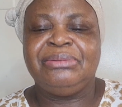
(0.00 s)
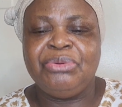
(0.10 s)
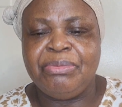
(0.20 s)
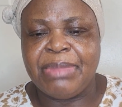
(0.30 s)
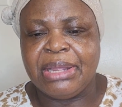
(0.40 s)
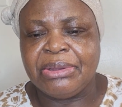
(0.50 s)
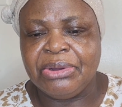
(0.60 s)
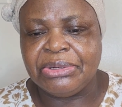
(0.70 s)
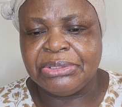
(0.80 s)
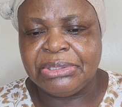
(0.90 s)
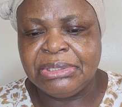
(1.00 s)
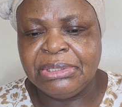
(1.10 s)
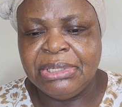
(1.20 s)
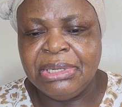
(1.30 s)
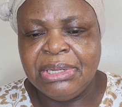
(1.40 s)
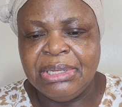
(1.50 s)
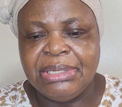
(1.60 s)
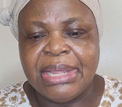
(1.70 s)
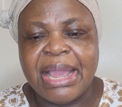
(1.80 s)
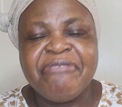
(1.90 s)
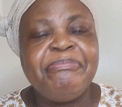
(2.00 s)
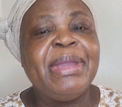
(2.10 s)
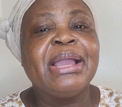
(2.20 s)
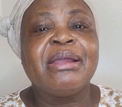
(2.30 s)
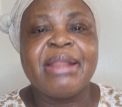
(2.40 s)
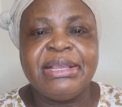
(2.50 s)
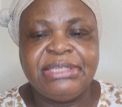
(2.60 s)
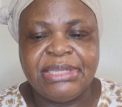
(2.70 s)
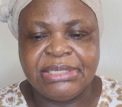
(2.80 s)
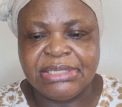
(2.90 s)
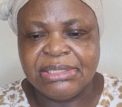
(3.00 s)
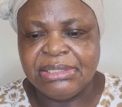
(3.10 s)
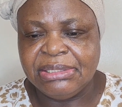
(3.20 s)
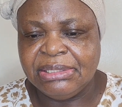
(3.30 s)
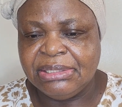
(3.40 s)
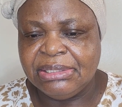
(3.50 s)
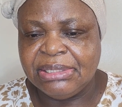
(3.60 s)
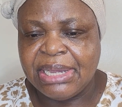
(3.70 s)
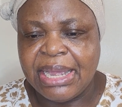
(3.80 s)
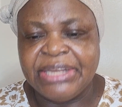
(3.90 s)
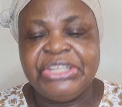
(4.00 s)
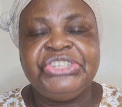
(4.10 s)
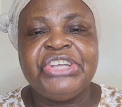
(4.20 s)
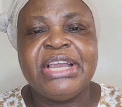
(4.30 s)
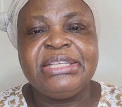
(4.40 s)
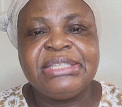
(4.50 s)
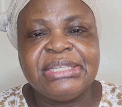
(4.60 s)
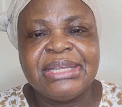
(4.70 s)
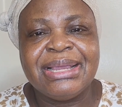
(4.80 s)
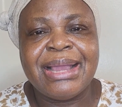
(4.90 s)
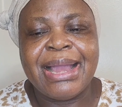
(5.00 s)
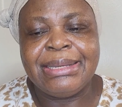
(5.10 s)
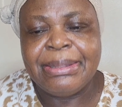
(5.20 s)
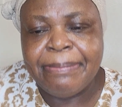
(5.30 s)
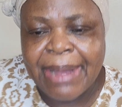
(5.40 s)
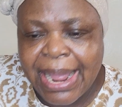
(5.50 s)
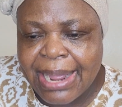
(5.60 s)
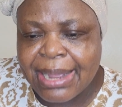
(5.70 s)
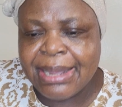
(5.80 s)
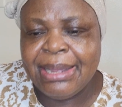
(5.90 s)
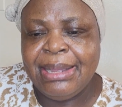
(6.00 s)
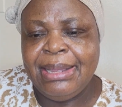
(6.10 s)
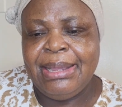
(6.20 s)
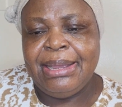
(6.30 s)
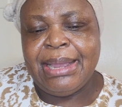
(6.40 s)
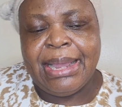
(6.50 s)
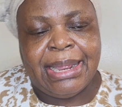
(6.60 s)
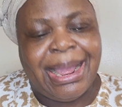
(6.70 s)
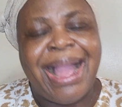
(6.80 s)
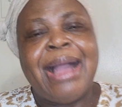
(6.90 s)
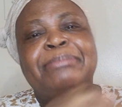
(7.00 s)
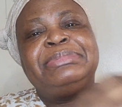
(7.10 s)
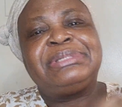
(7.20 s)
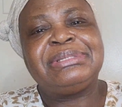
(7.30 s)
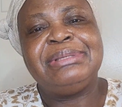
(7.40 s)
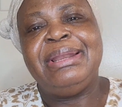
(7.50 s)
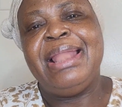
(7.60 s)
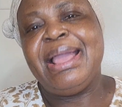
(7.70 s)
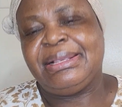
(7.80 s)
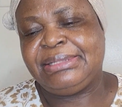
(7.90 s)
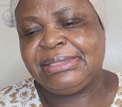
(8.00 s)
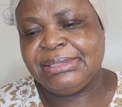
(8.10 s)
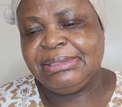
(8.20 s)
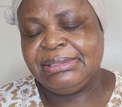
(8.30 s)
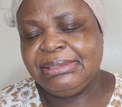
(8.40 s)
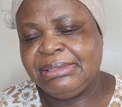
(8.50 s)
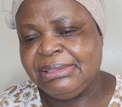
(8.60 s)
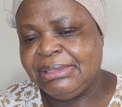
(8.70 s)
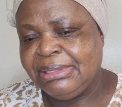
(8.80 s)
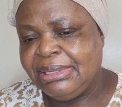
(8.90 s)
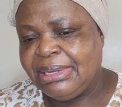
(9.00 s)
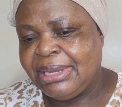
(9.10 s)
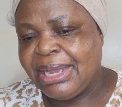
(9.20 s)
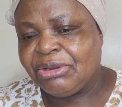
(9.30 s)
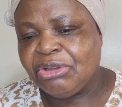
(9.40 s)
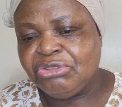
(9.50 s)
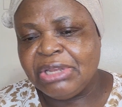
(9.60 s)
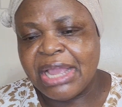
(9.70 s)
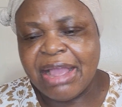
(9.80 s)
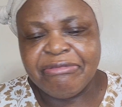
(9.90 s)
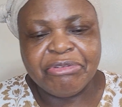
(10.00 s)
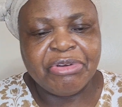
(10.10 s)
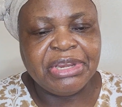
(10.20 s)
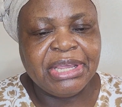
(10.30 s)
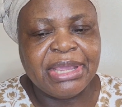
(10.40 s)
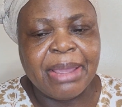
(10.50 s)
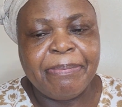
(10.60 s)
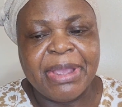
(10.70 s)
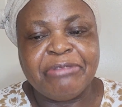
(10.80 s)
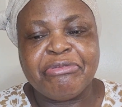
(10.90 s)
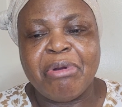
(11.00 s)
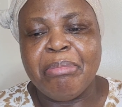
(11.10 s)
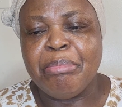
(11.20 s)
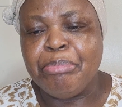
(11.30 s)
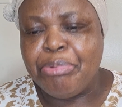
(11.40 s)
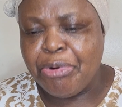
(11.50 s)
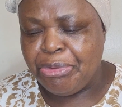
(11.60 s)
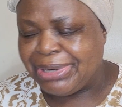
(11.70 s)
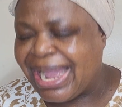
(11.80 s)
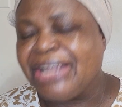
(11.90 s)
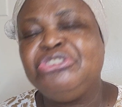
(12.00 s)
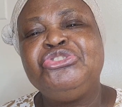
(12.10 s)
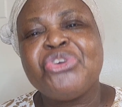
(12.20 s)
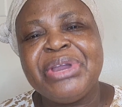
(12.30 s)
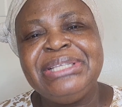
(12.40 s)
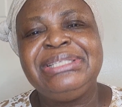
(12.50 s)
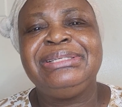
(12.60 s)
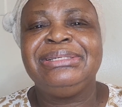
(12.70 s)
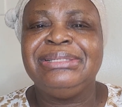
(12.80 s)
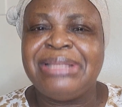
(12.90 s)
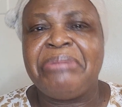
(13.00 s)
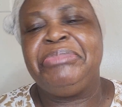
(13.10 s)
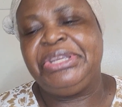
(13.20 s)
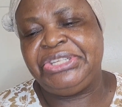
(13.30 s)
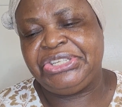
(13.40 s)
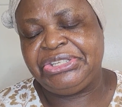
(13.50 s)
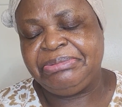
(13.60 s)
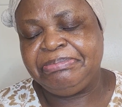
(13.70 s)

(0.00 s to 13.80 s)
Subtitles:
Oh my God. They have pain crisis at the chest, at the back, at arms, legs. And also they have chronic pain from bone and joint damage.